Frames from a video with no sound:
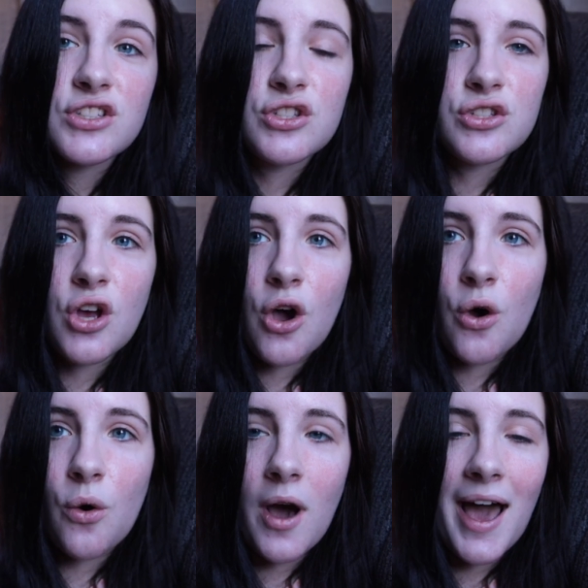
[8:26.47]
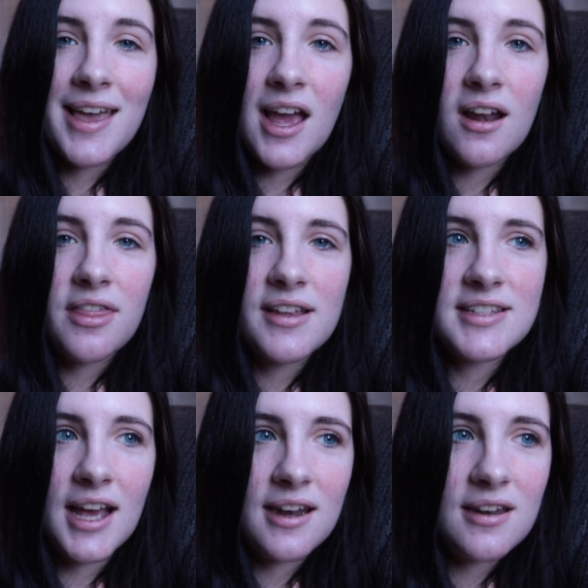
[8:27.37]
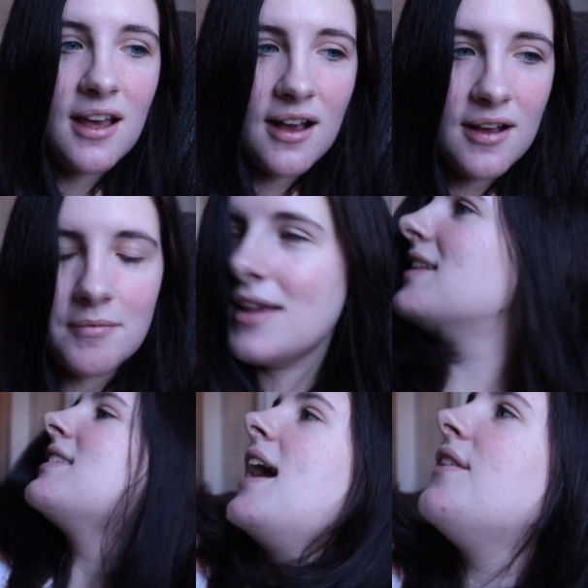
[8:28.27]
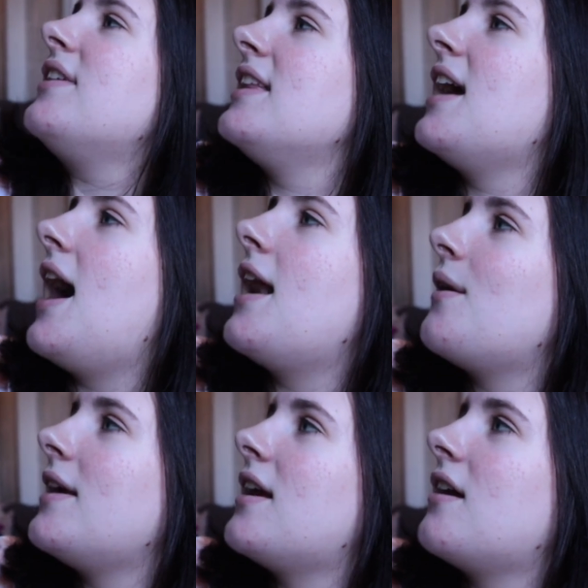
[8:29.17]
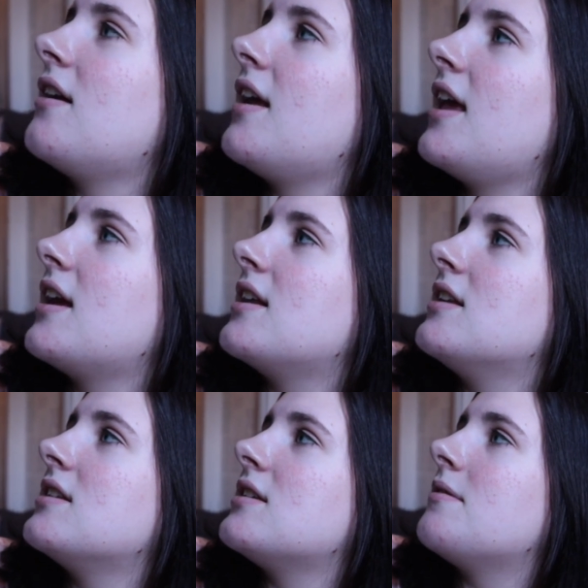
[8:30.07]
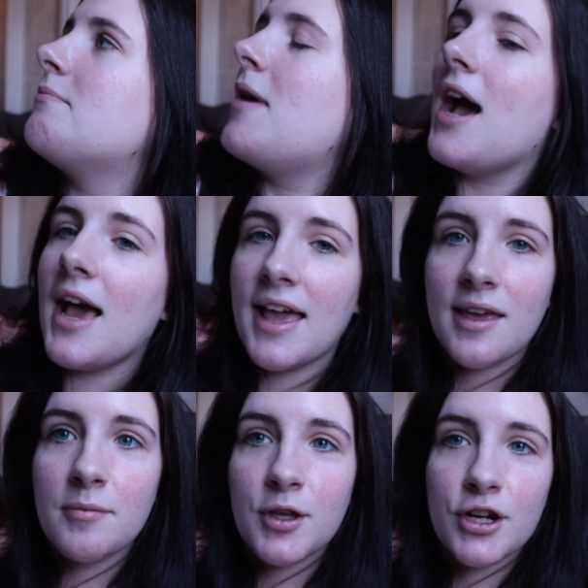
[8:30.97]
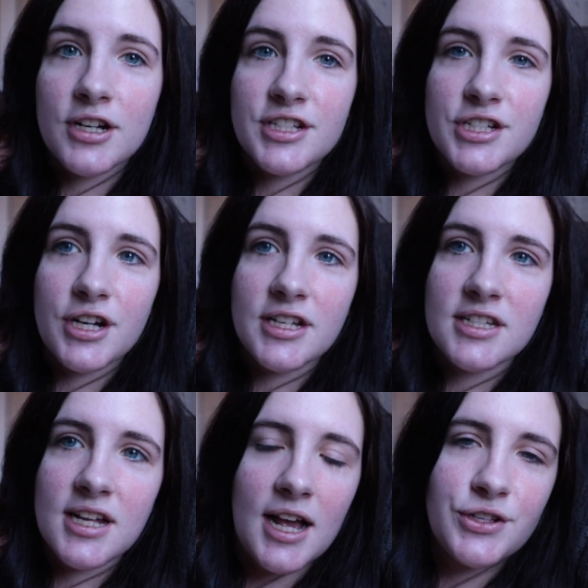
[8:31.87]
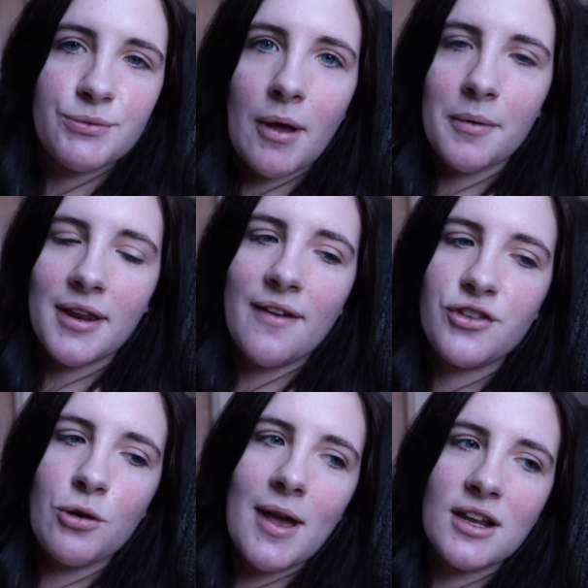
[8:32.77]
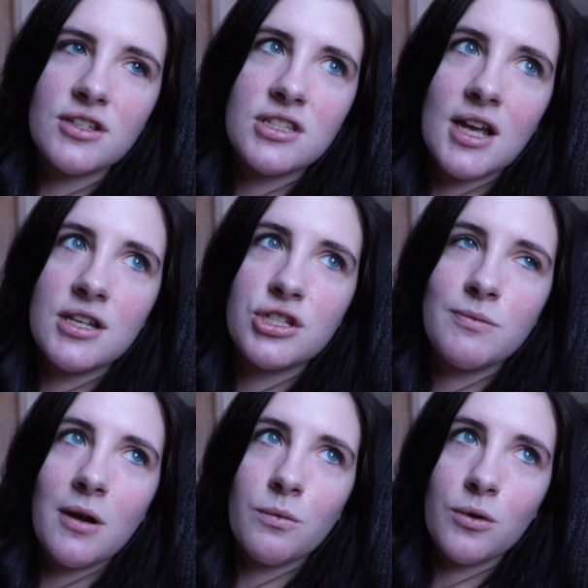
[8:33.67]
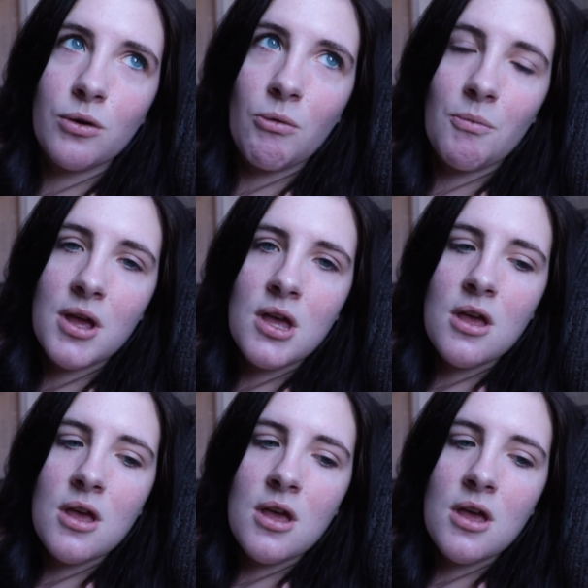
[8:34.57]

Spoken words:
so I got nothing done, and it's kind of getting hot out here, and my computer is starting to die, so I'm probably gonna have to go back inside to my room